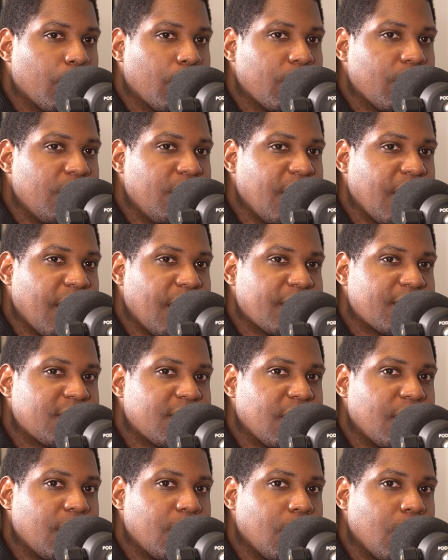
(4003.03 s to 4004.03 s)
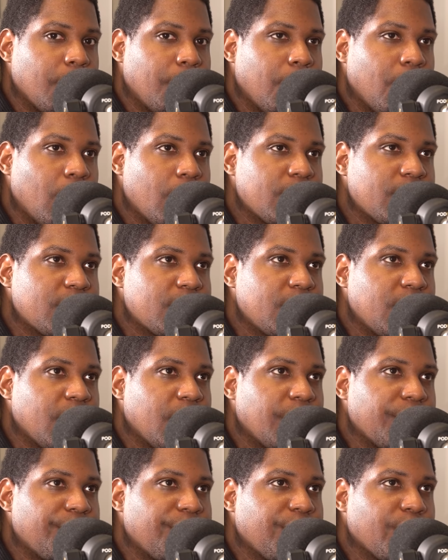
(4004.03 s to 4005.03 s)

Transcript: Yes, and upon seeing it